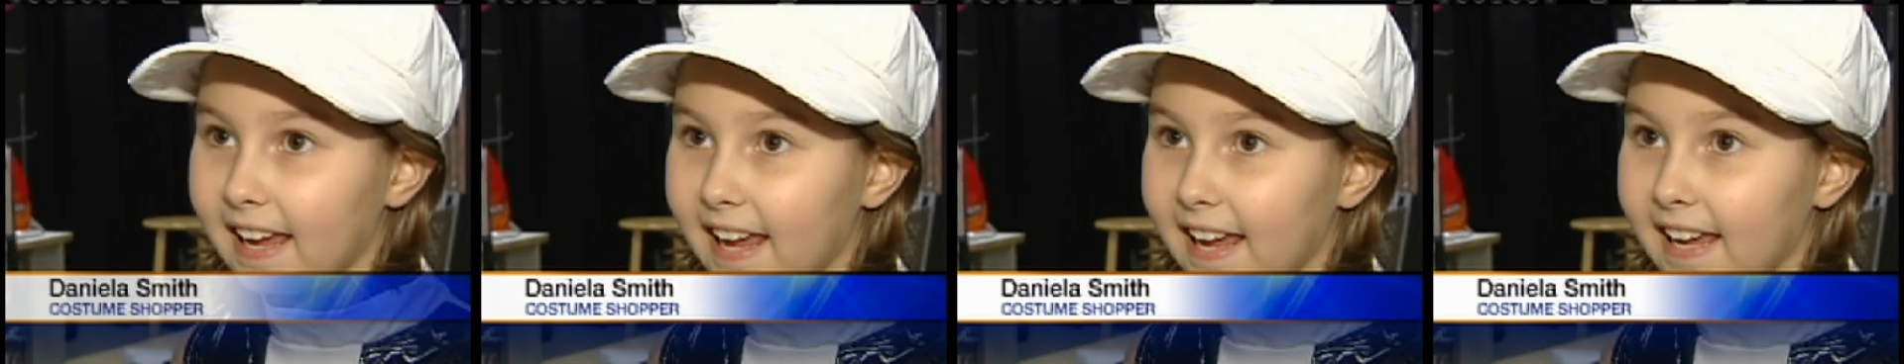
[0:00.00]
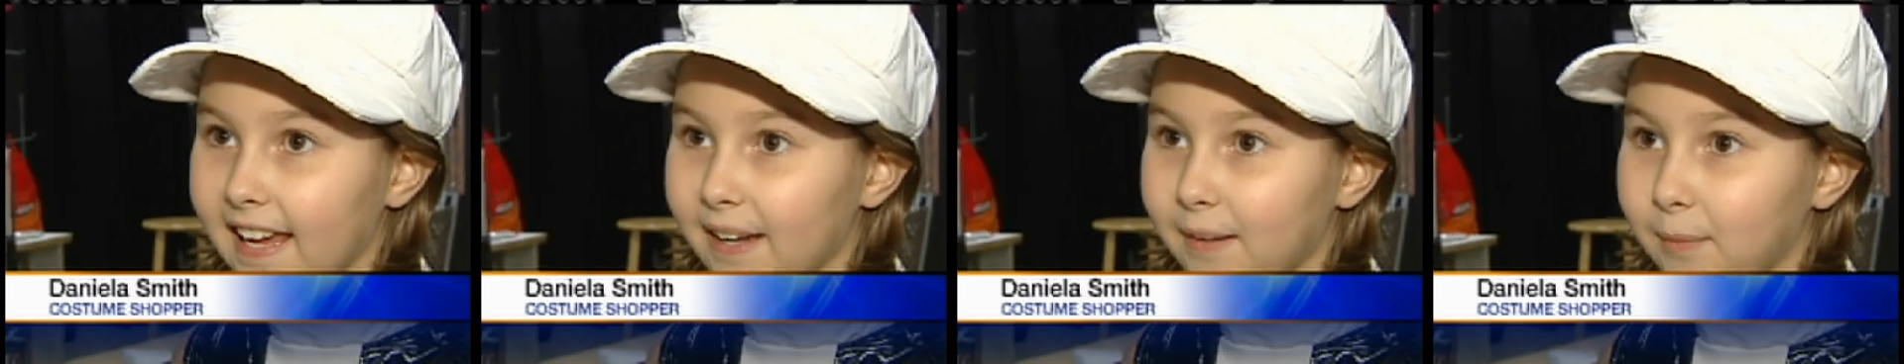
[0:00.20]

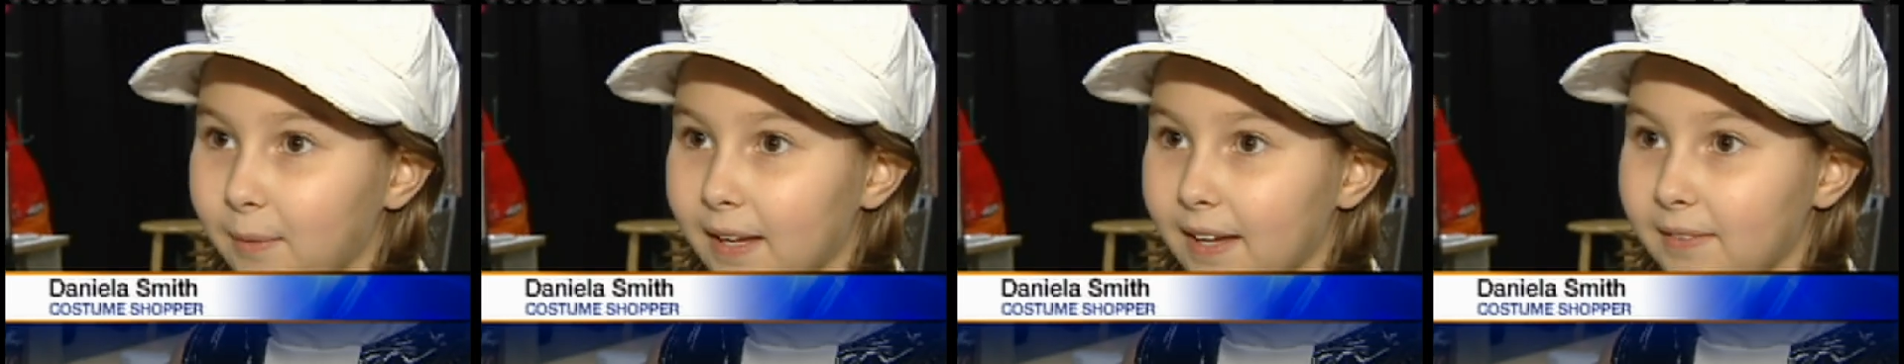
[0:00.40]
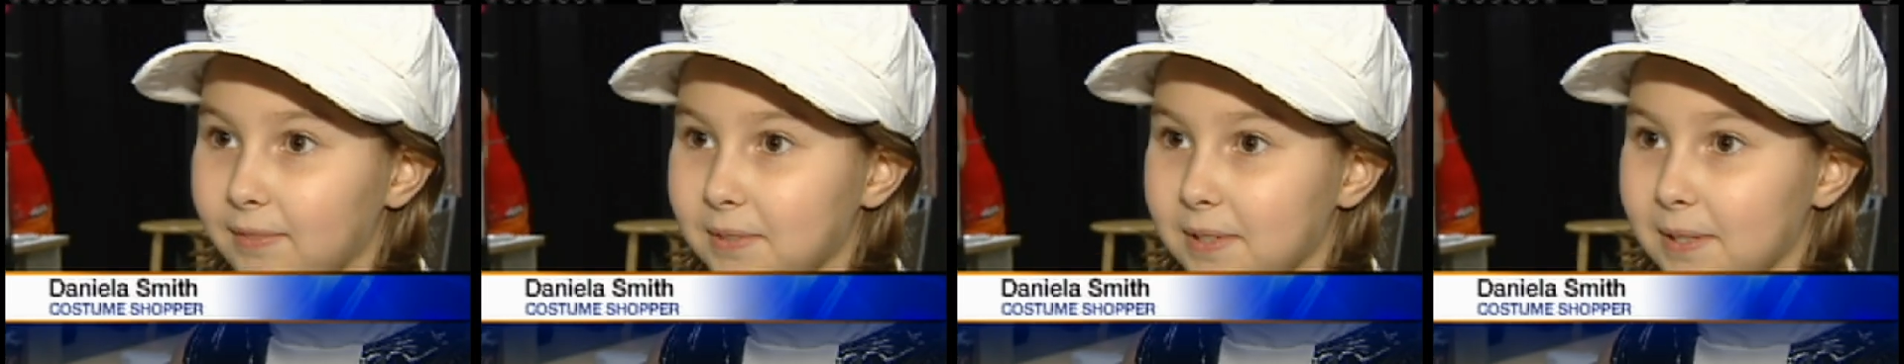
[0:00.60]
and
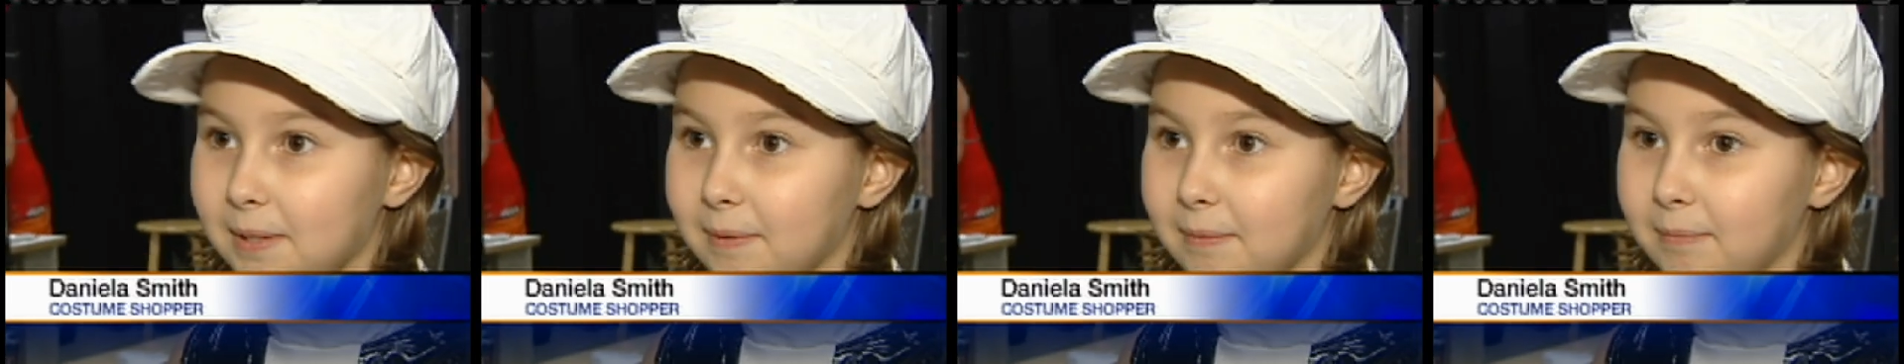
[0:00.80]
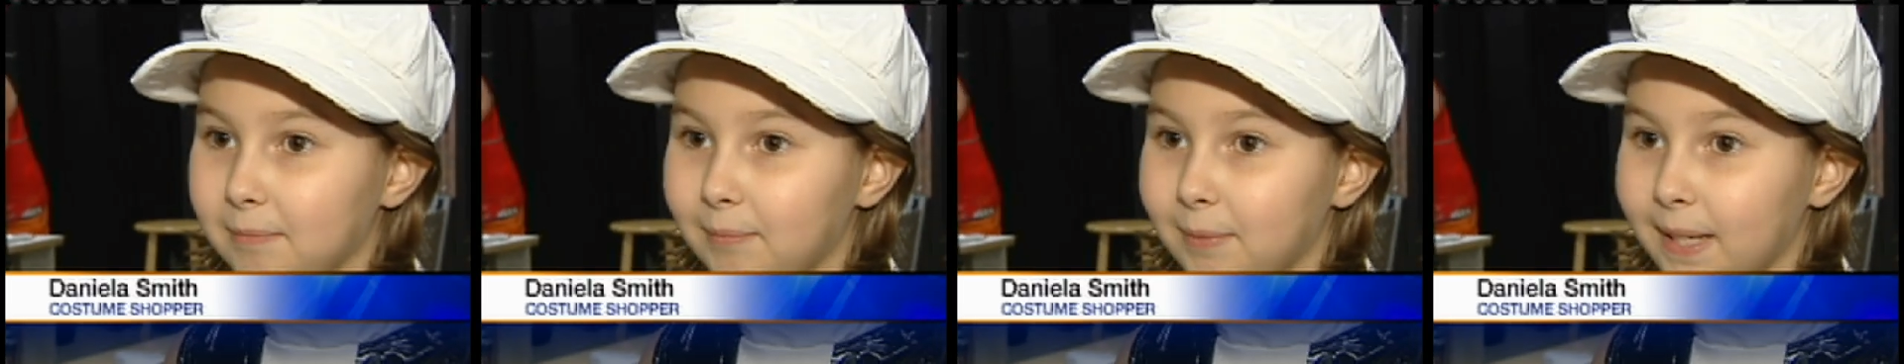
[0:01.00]
we have
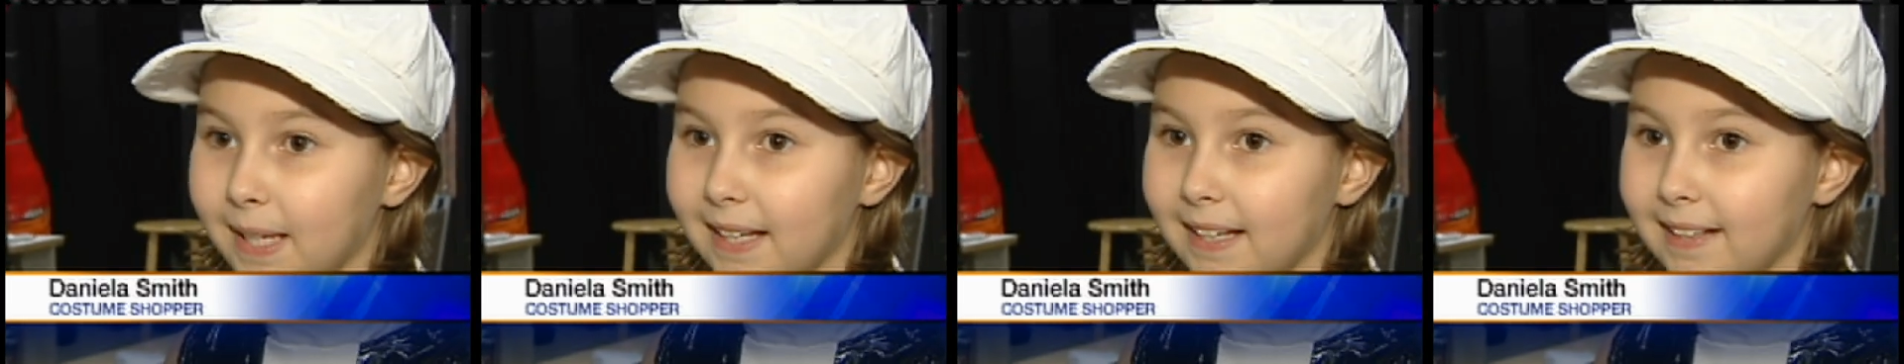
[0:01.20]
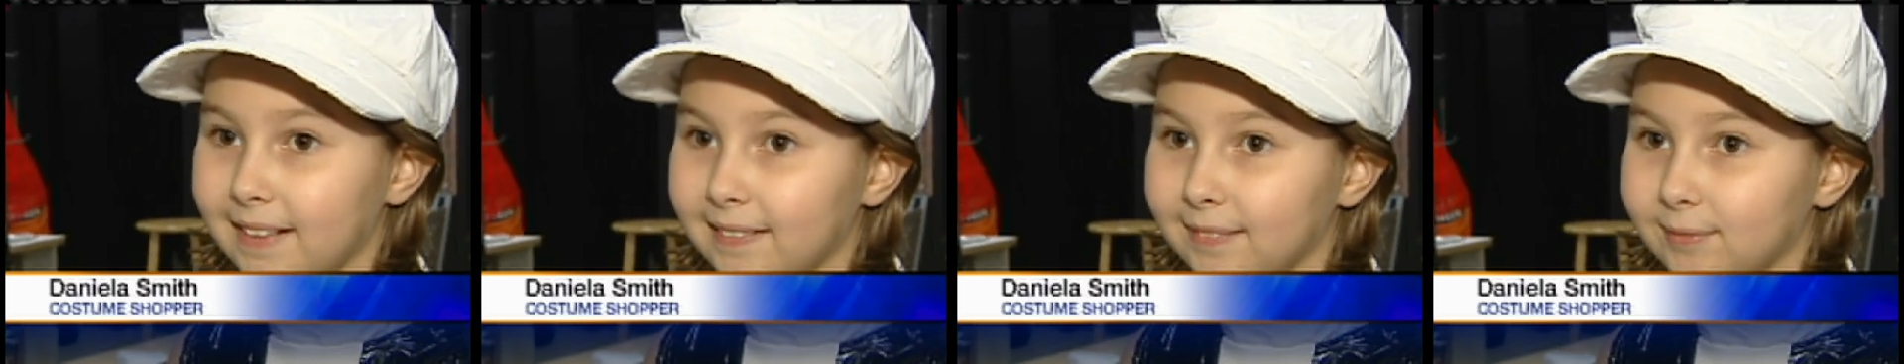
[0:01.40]
to
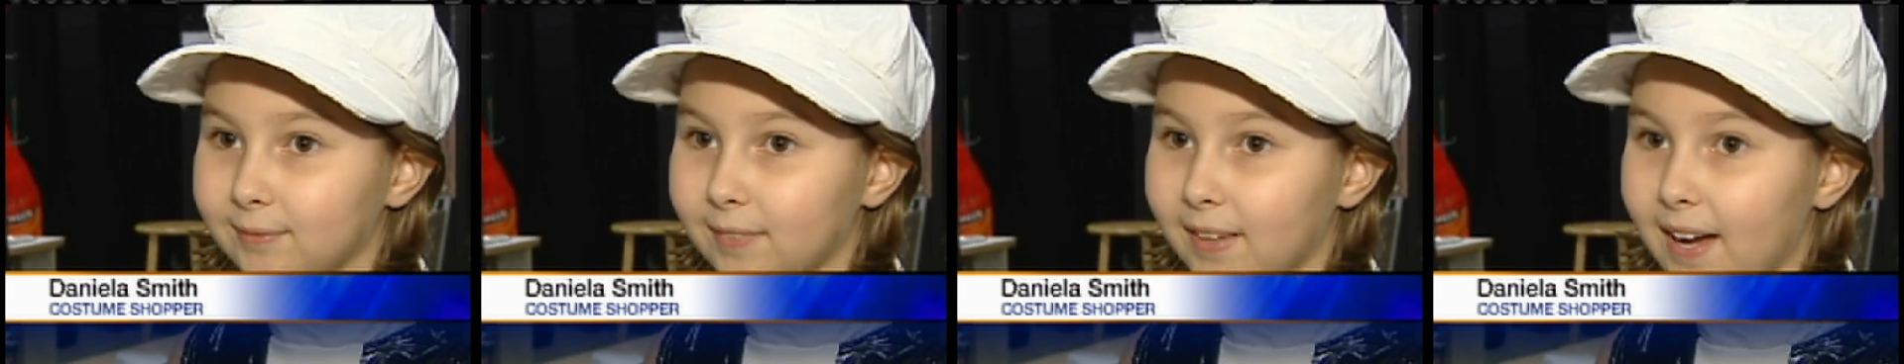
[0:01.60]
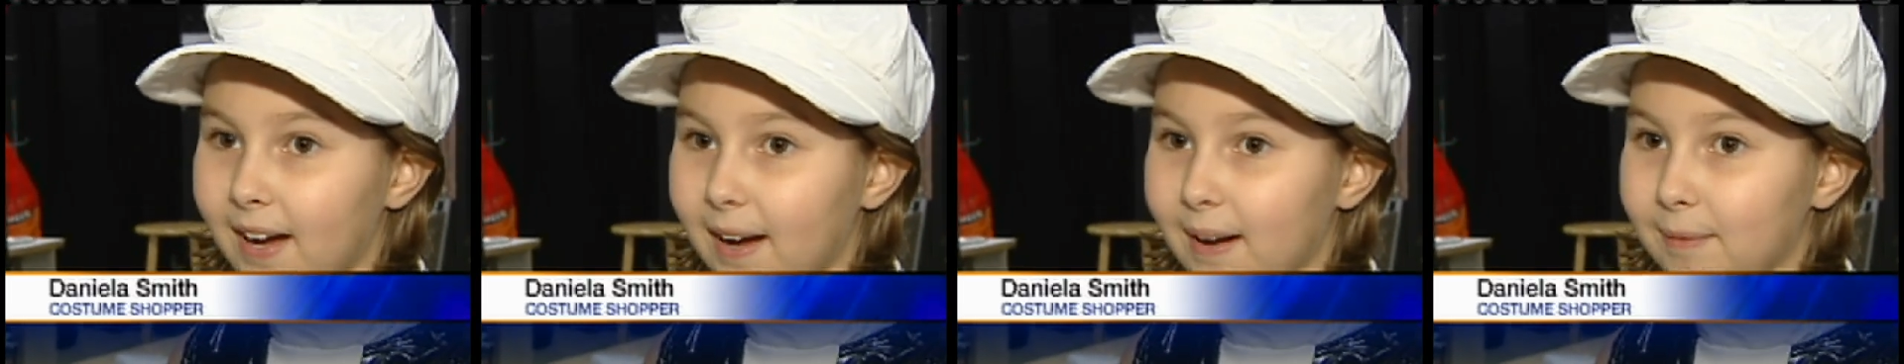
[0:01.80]
be
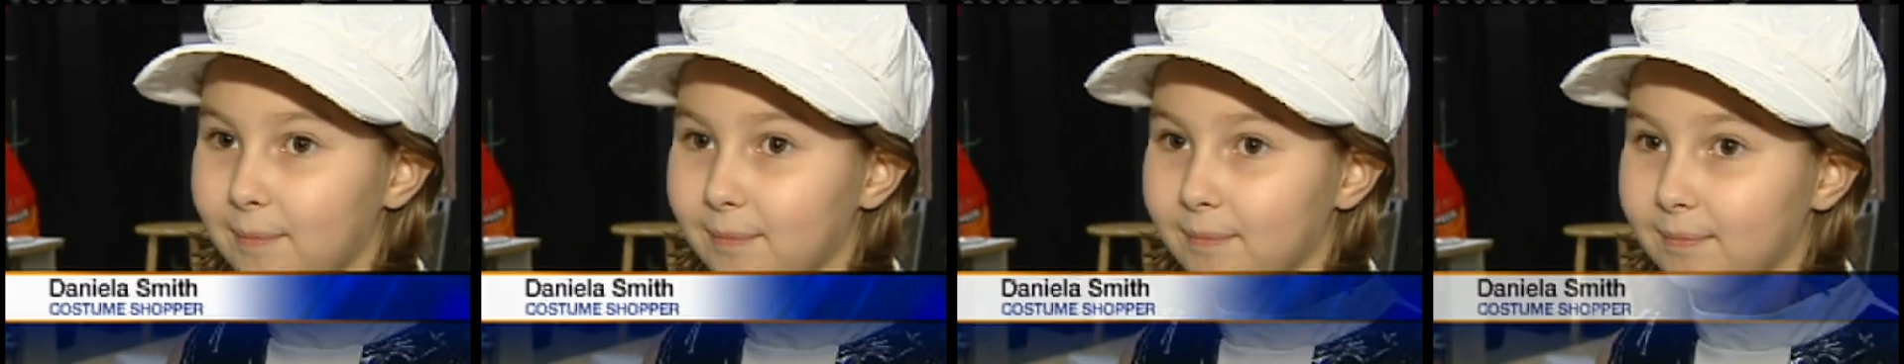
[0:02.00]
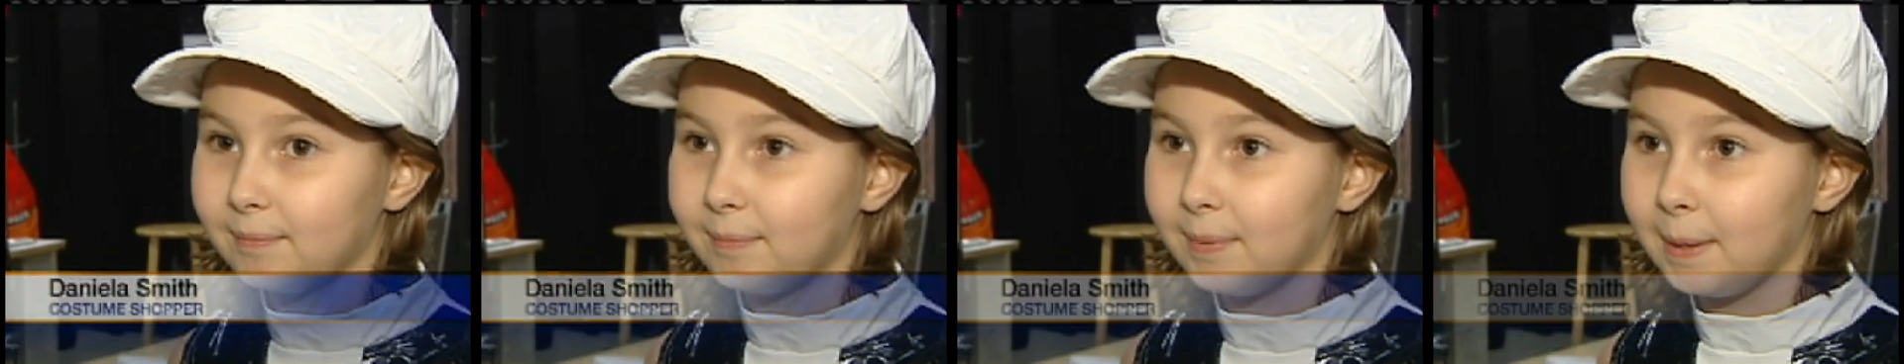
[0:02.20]

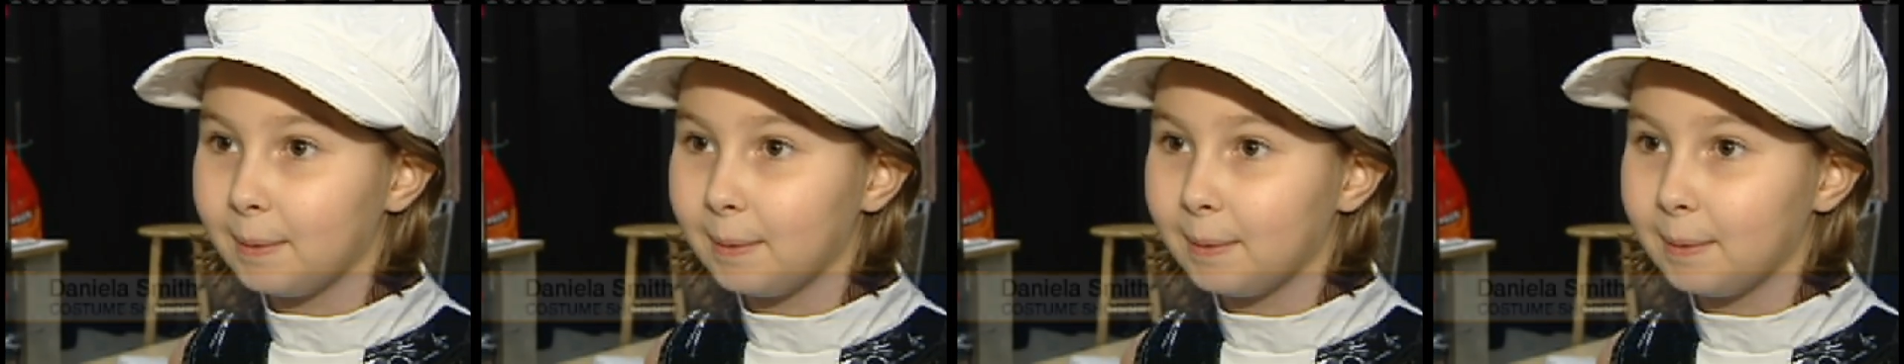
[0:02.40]
um,